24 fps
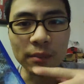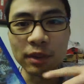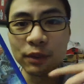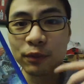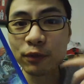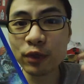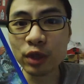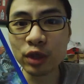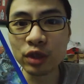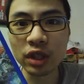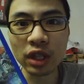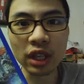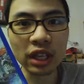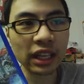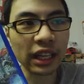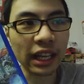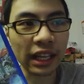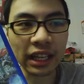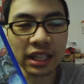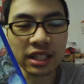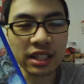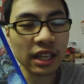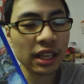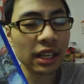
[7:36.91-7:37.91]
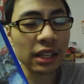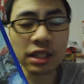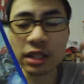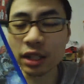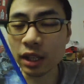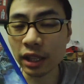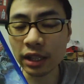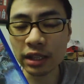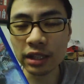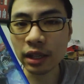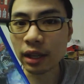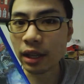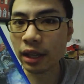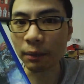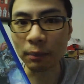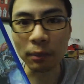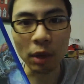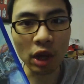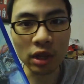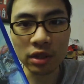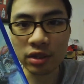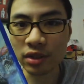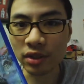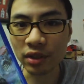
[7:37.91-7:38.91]
It feels like I said, it's like a
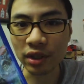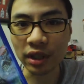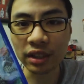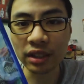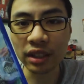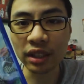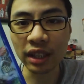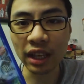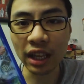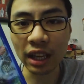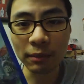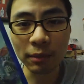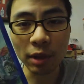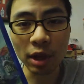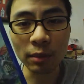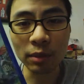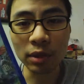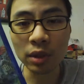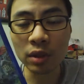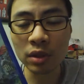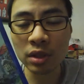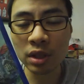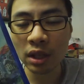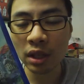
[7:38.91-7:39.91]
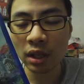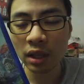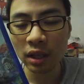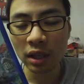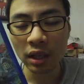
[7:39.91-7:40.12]
monster hunting game almost.